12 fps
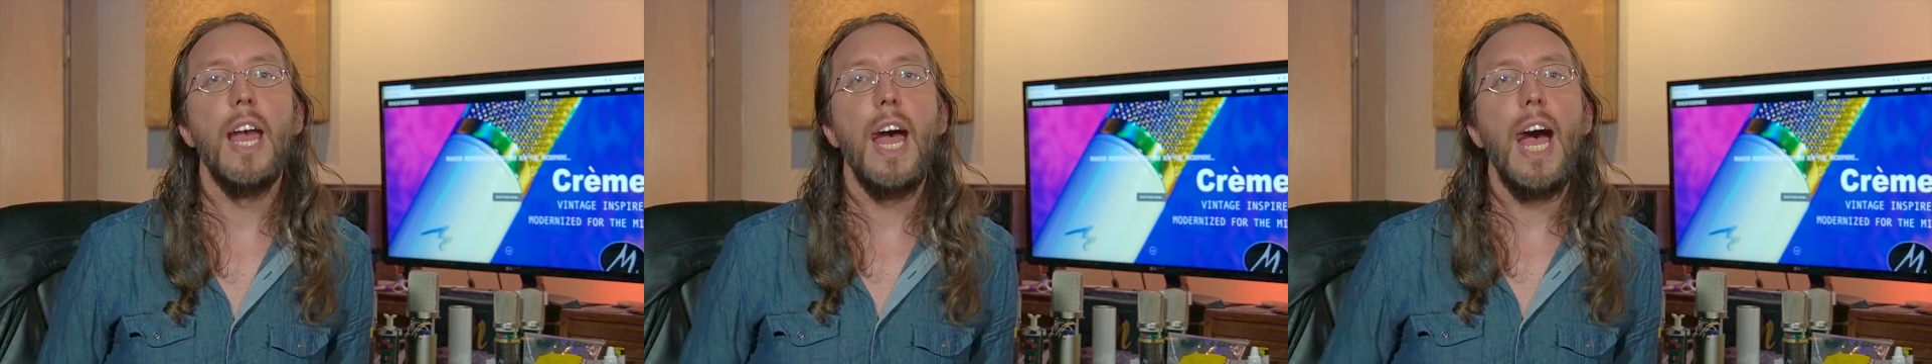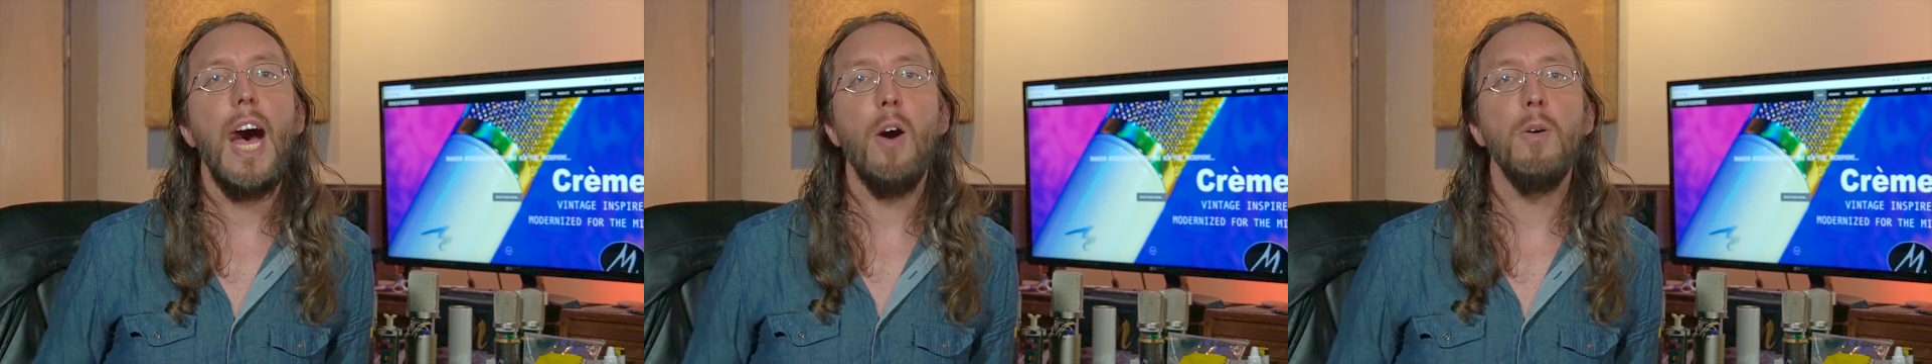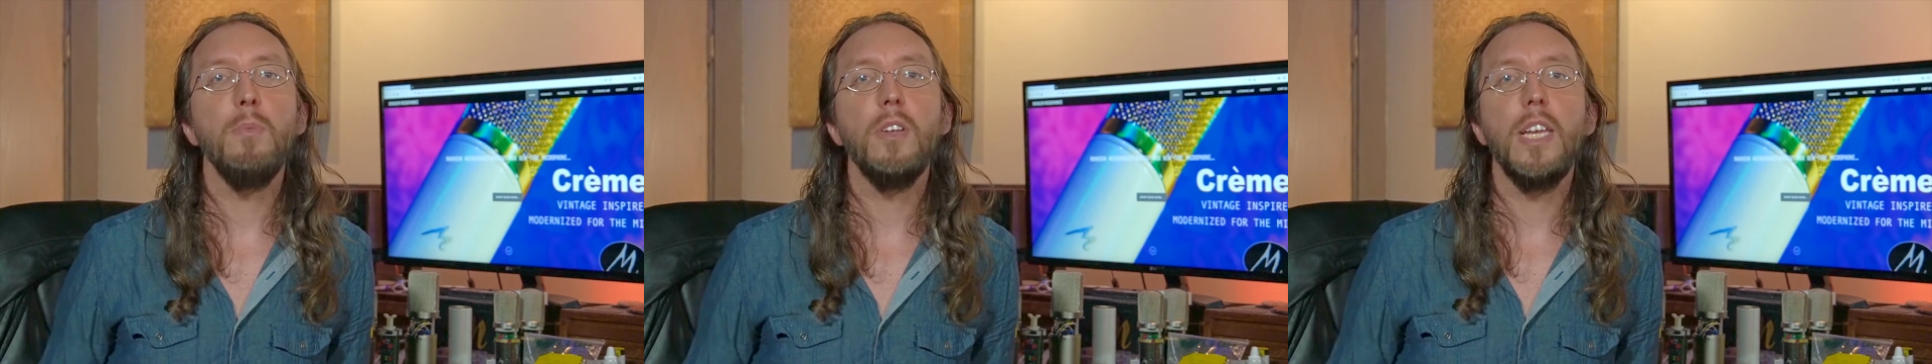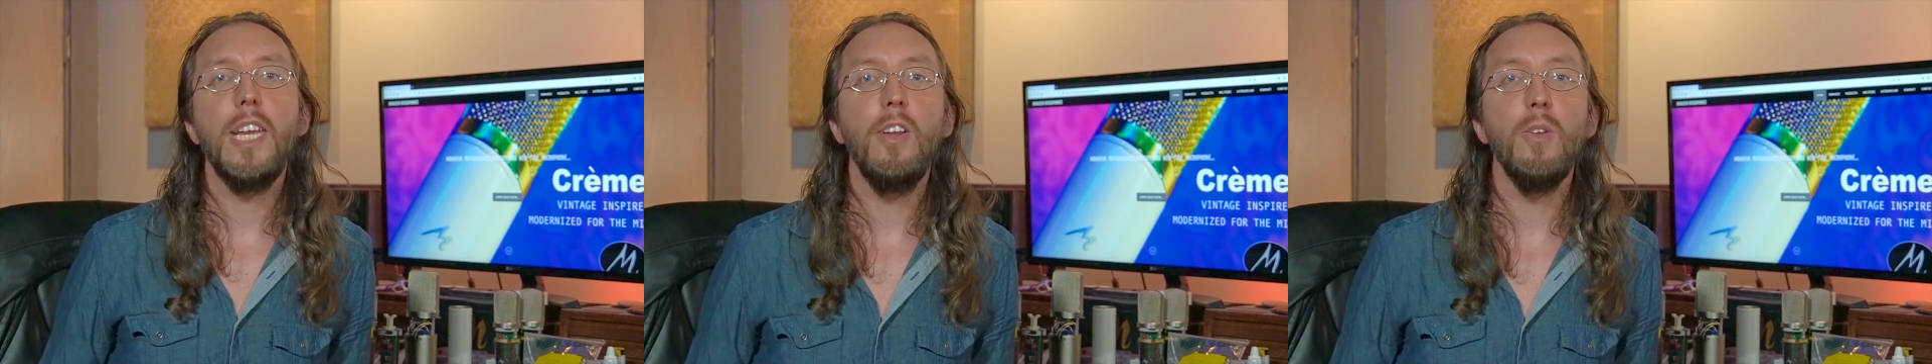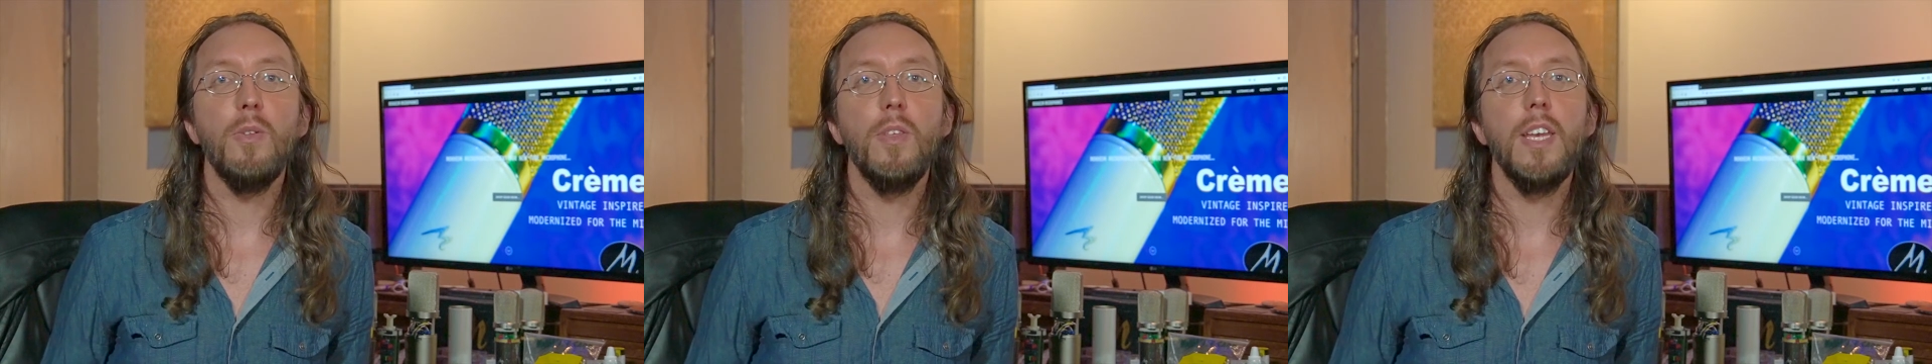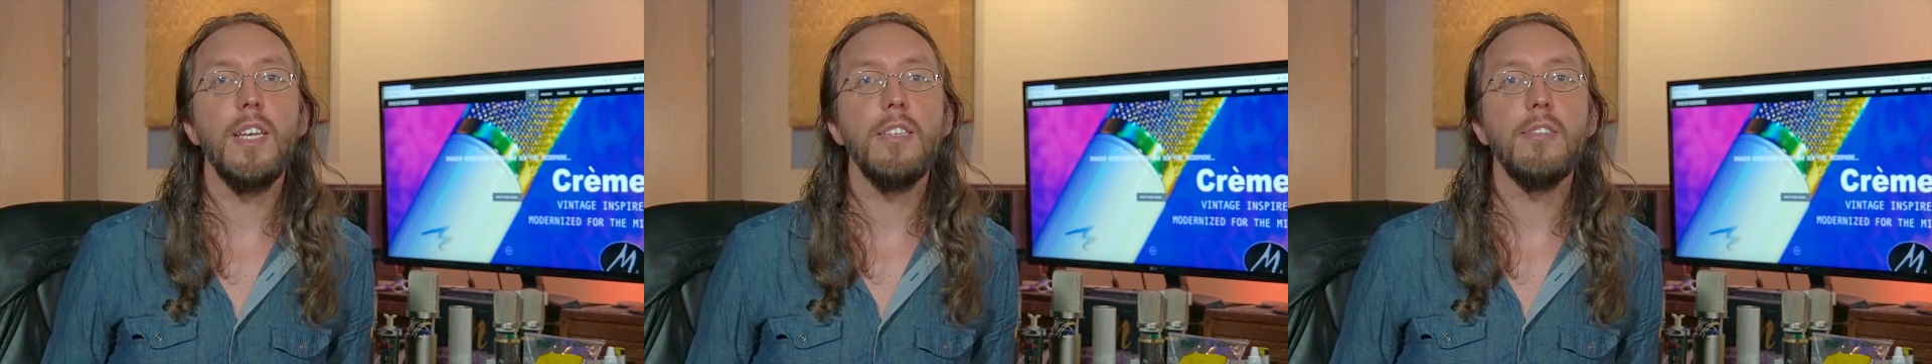how I'm going to hear
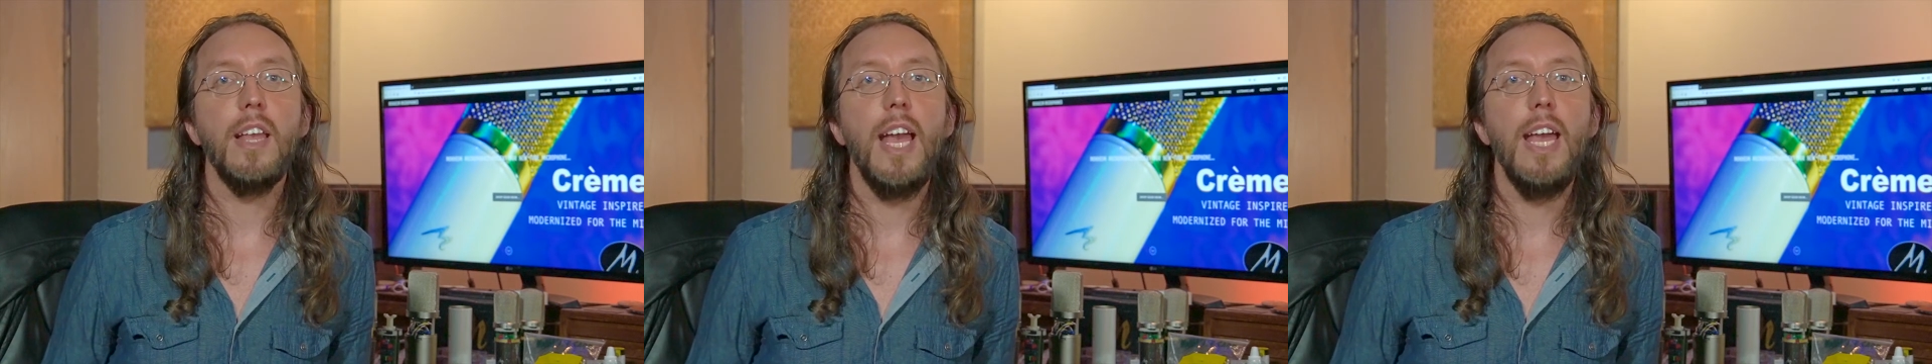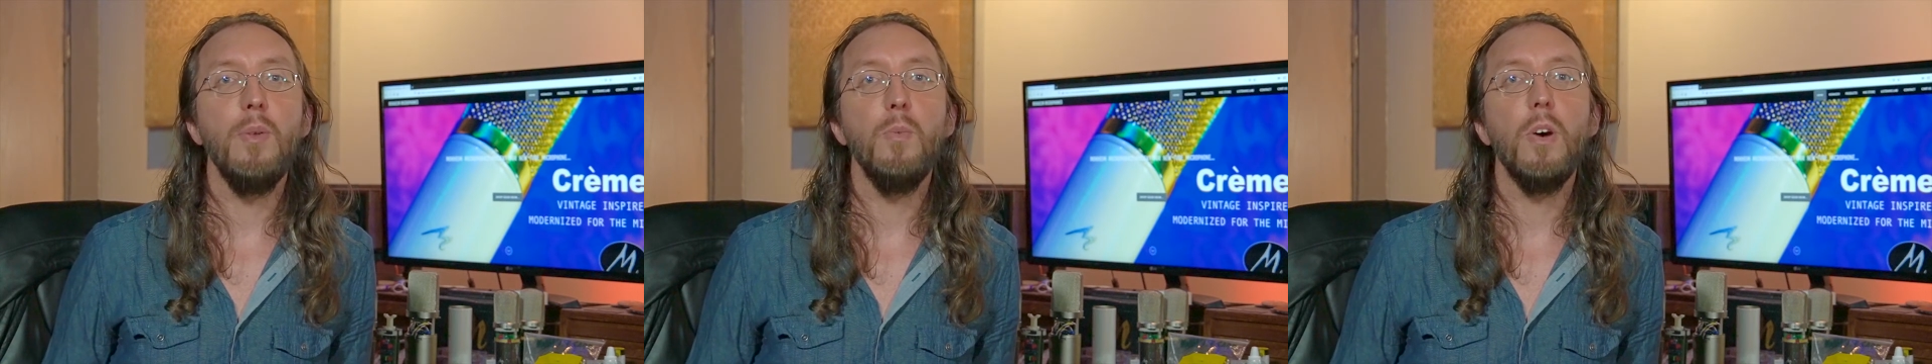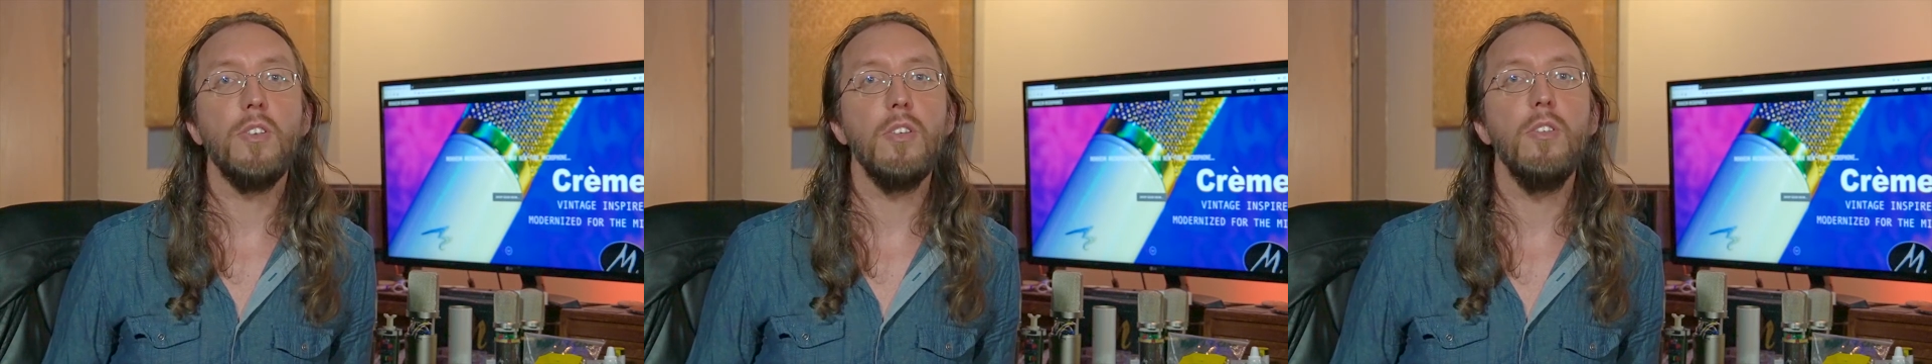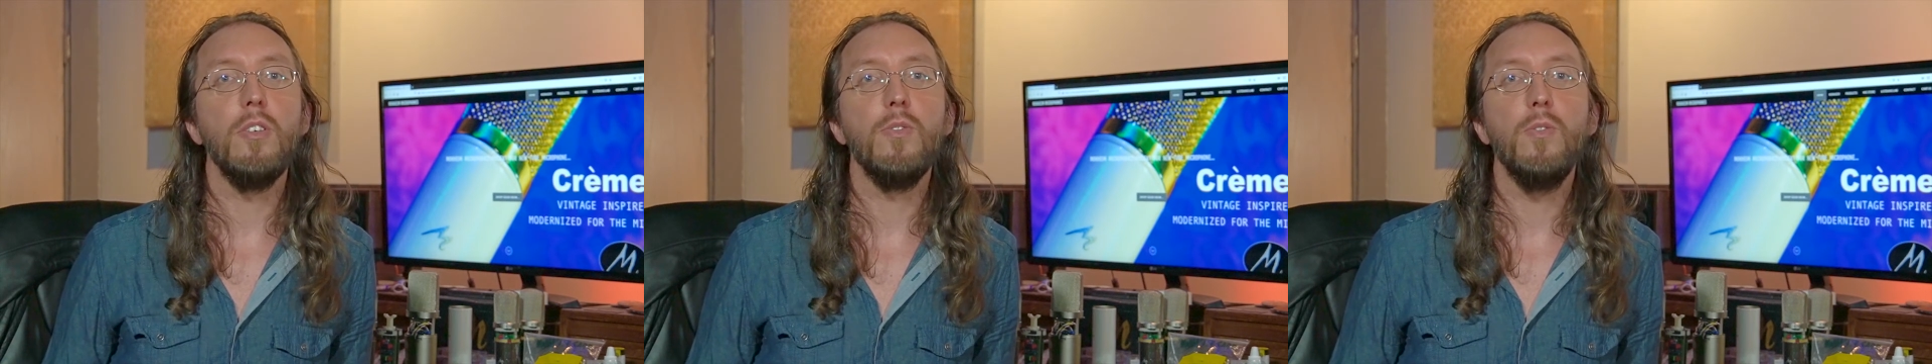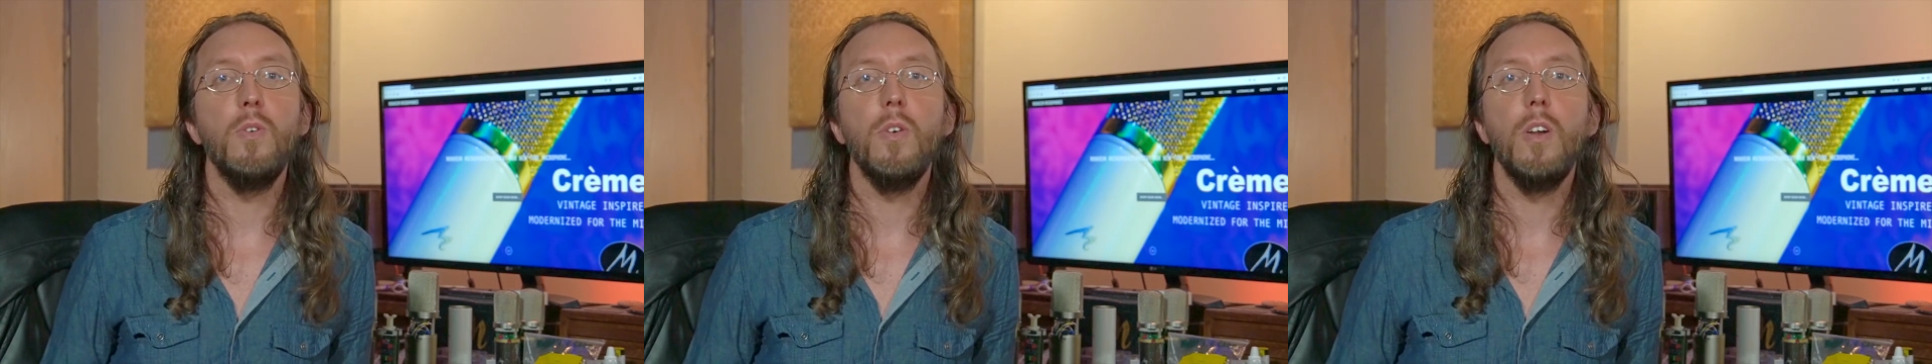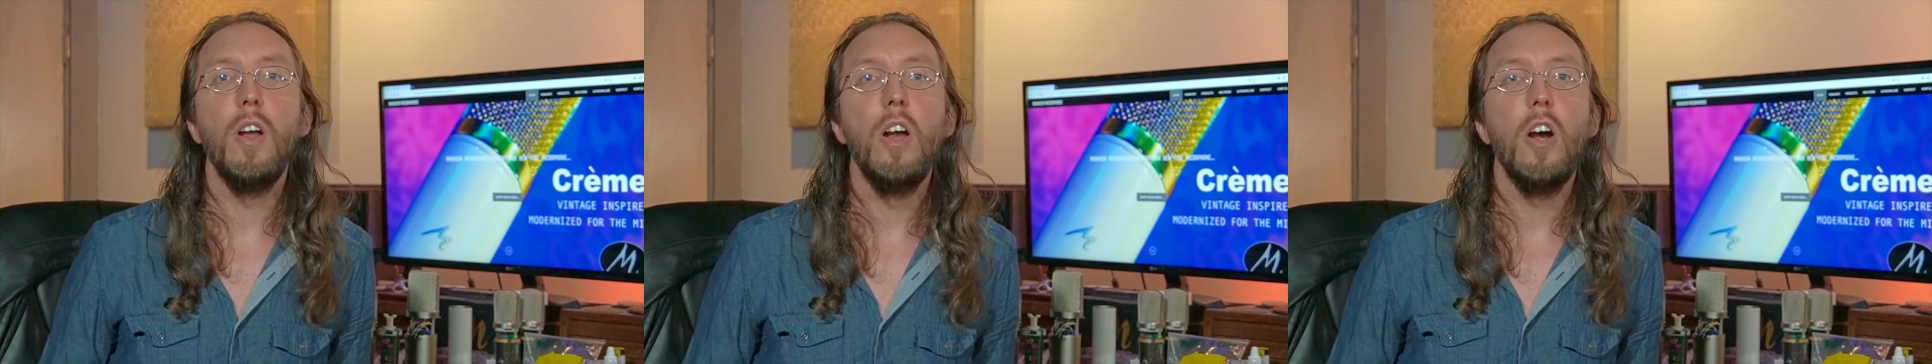things and what to look for